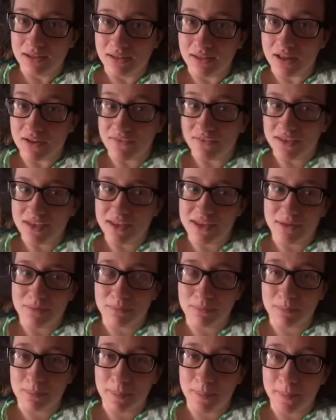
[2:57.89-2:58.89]
love
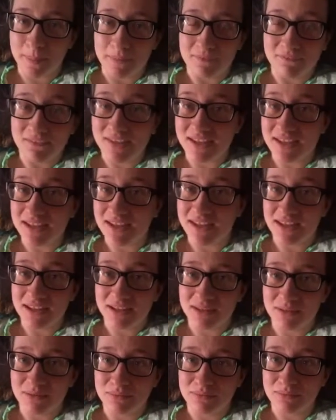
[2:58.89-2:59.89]
him, feed
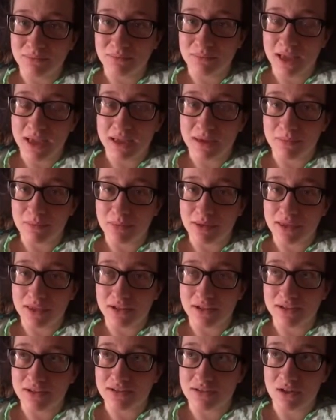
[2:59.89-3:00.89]
him. I can be
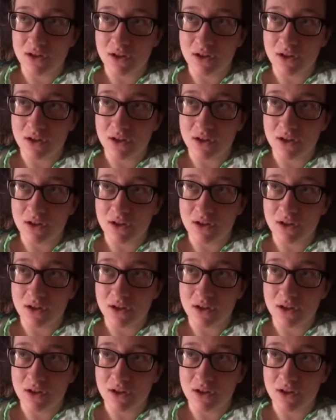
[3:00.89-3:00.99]
there as